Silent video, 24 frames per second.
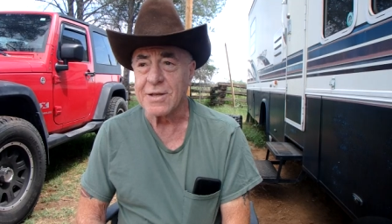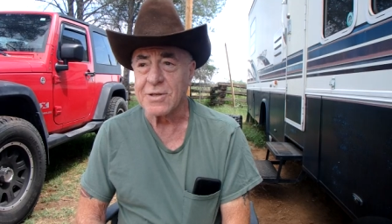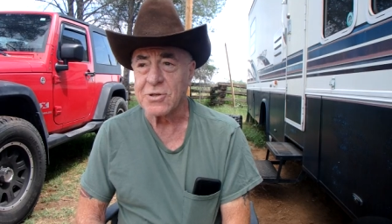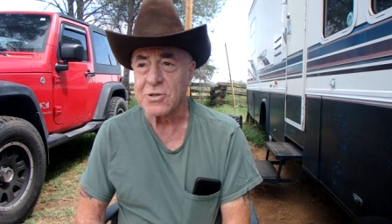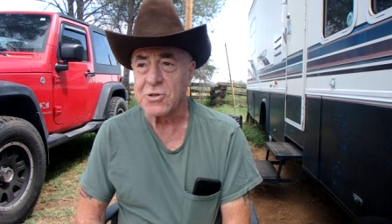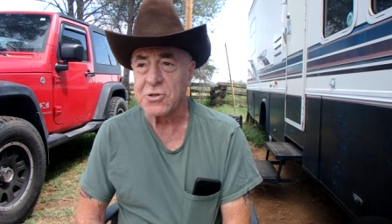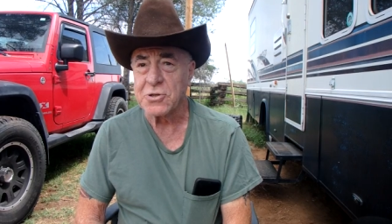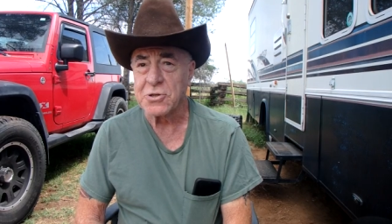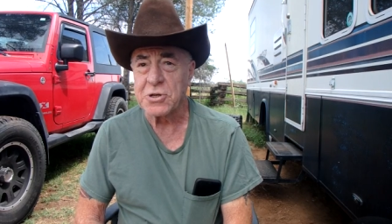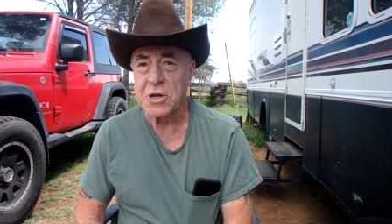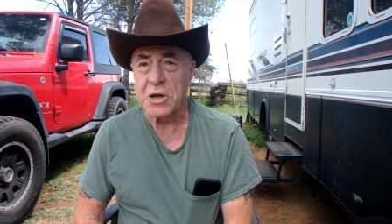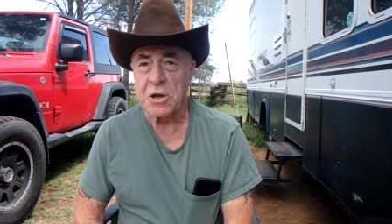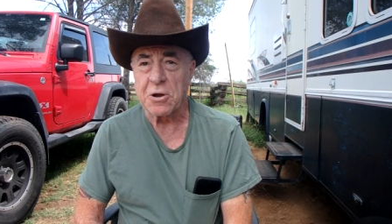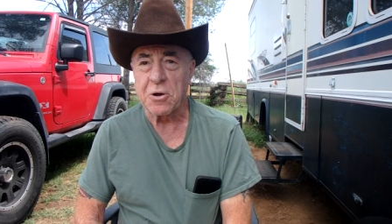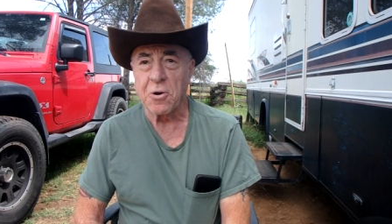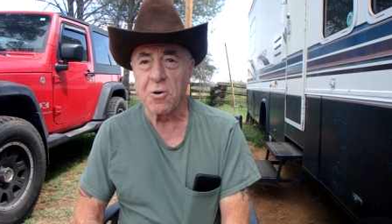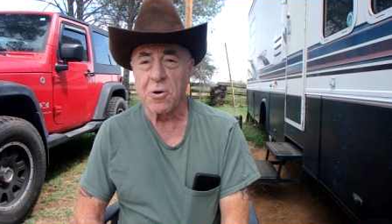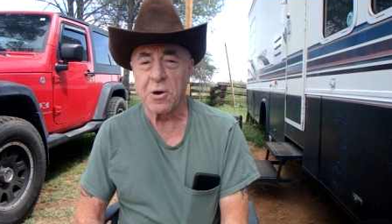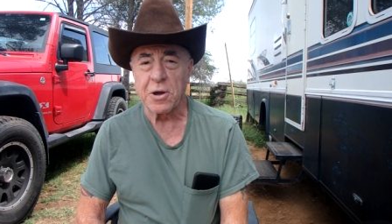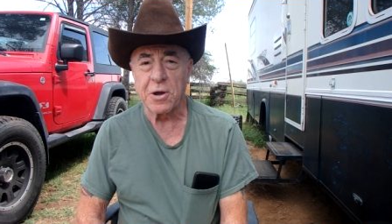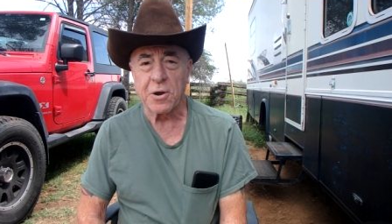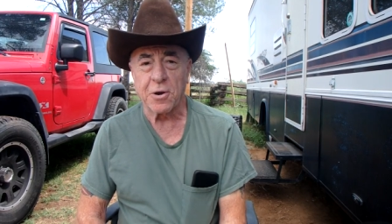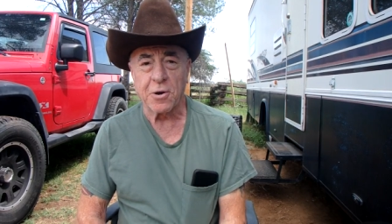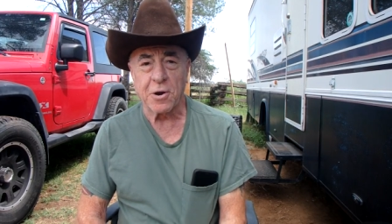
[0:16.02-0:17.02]
It's
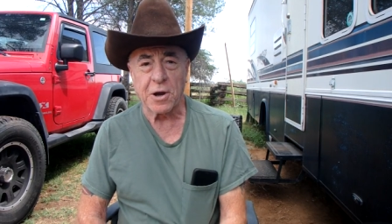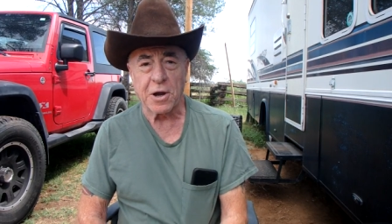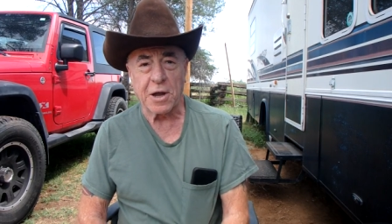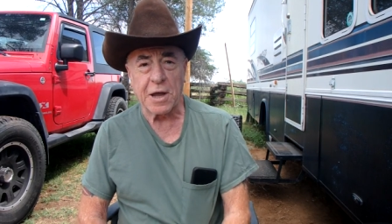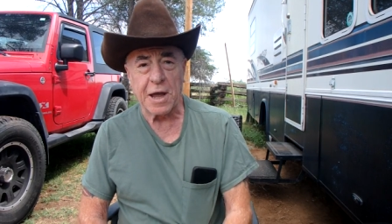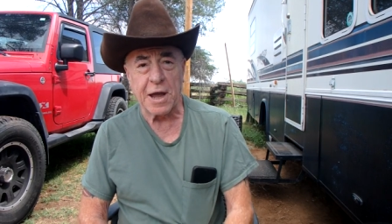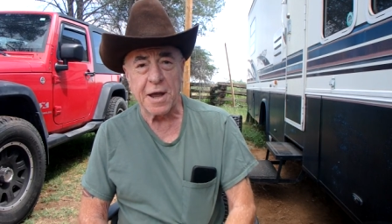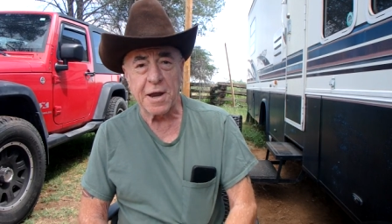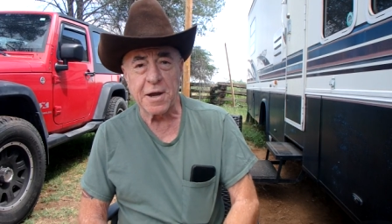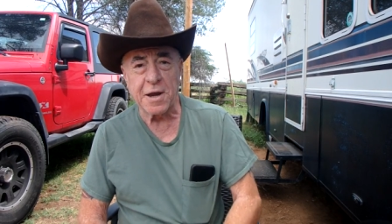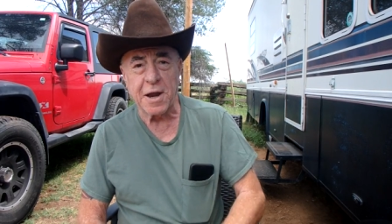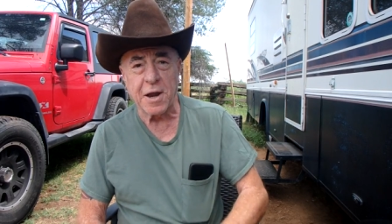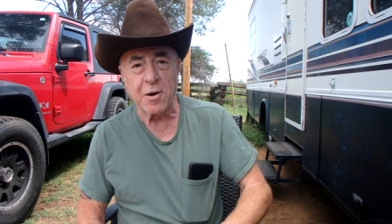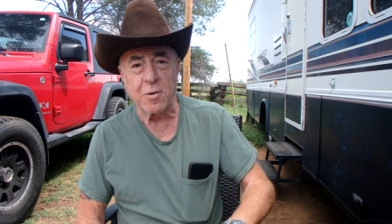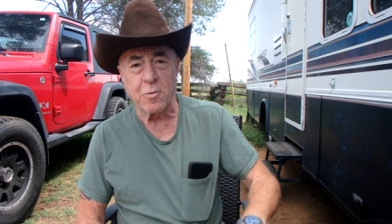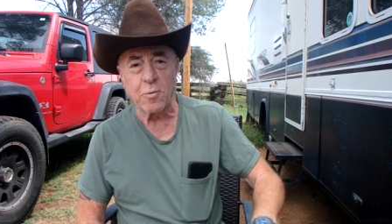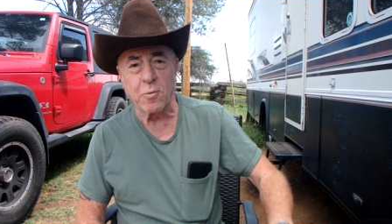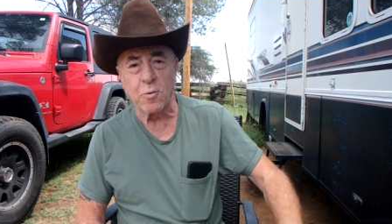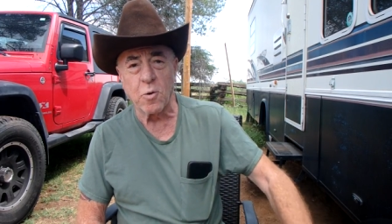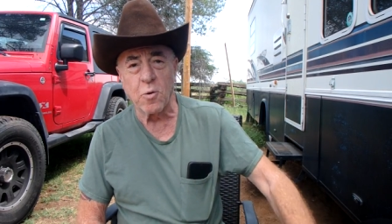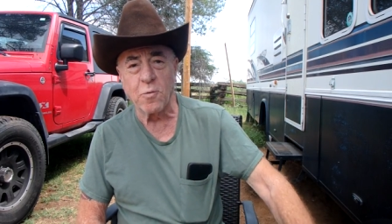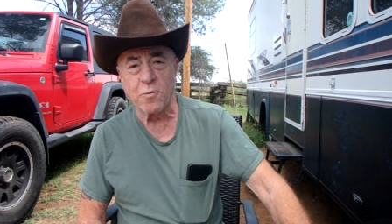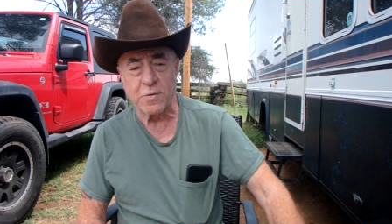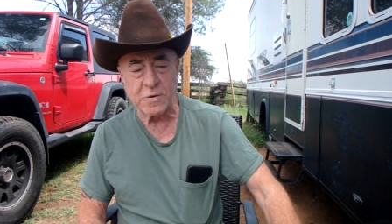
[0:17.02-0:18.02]
Chico here again, and
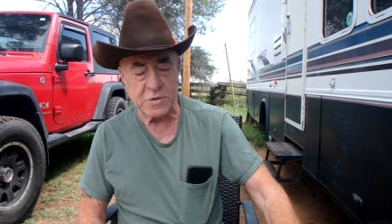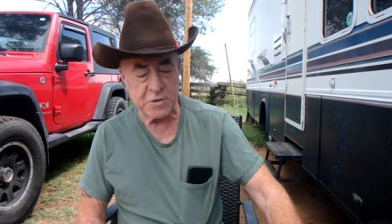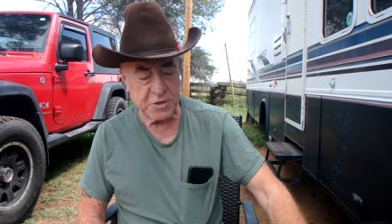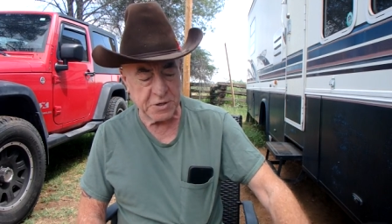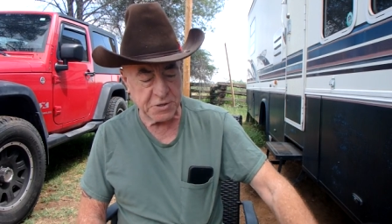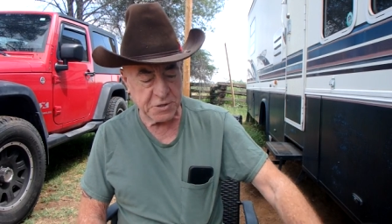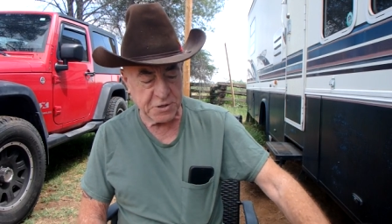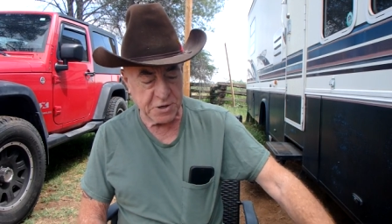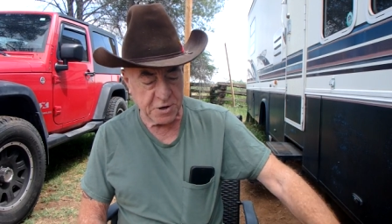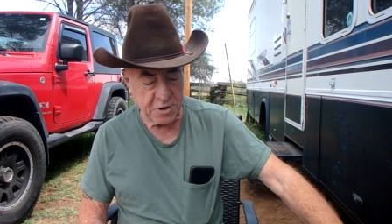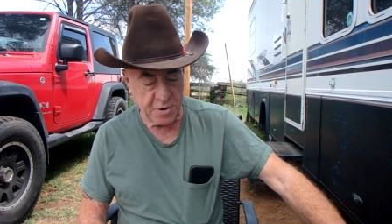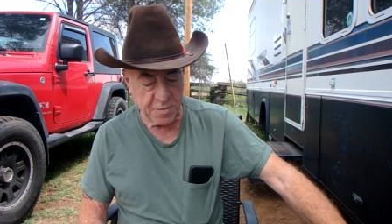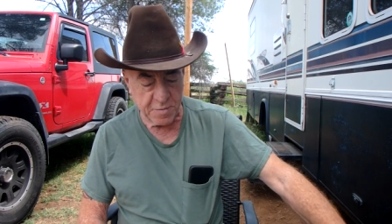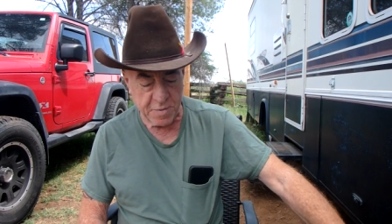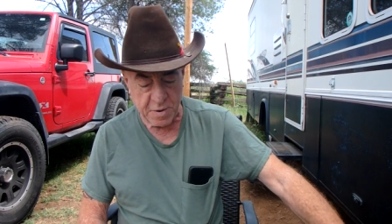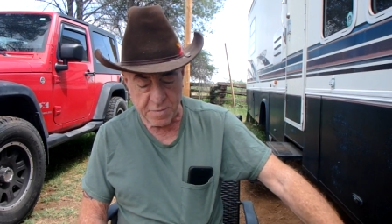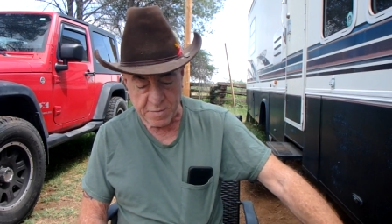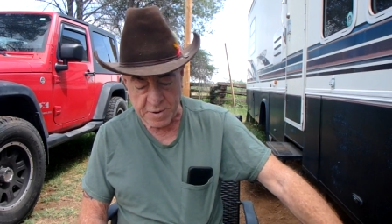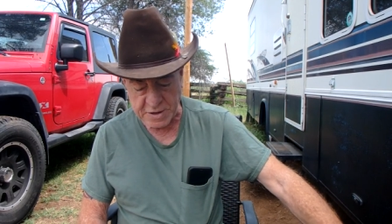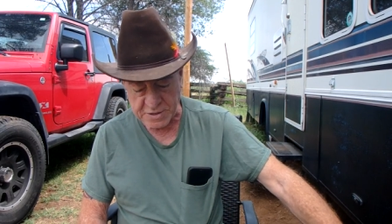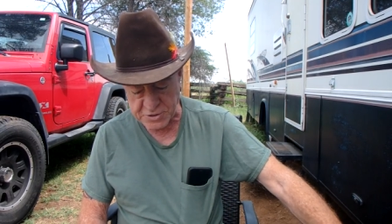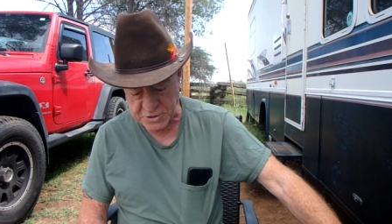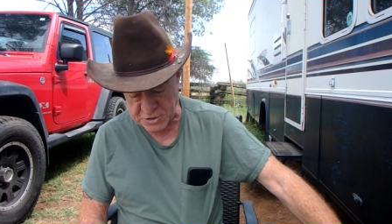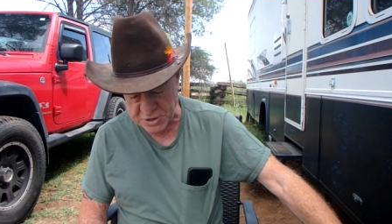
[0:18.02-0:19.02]
Rufus is here by
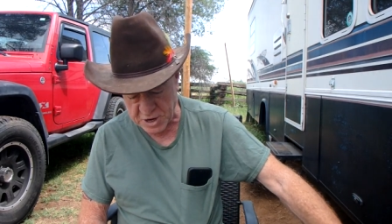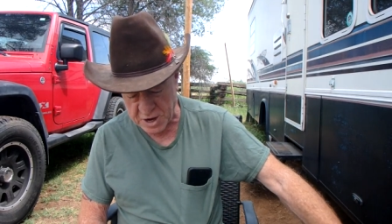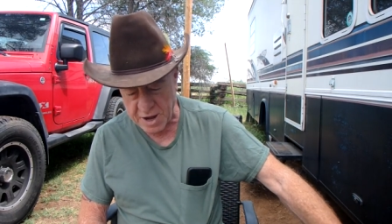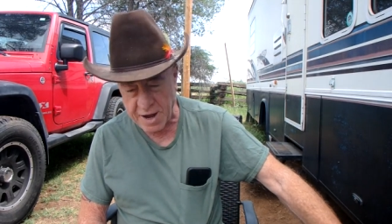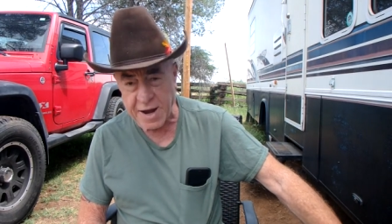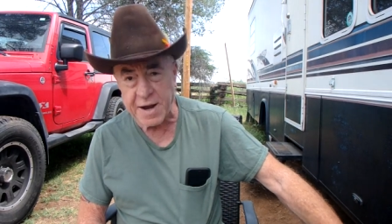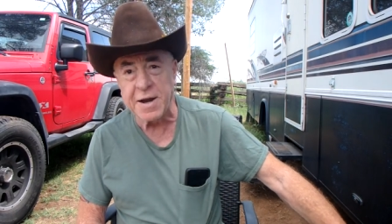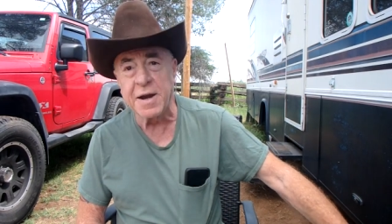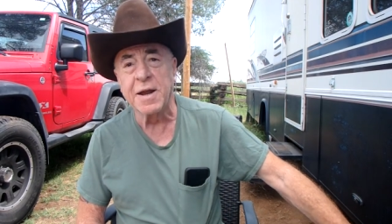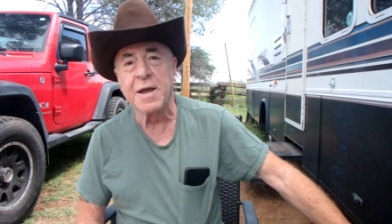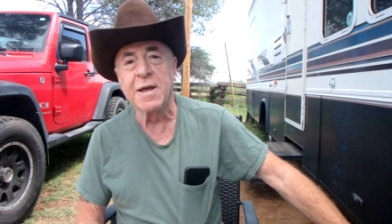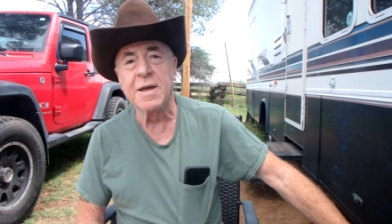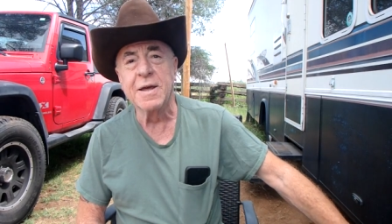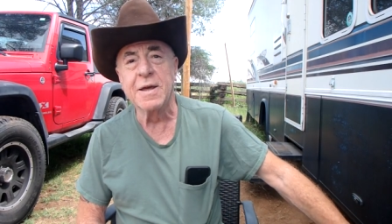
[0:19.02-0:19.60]
my side,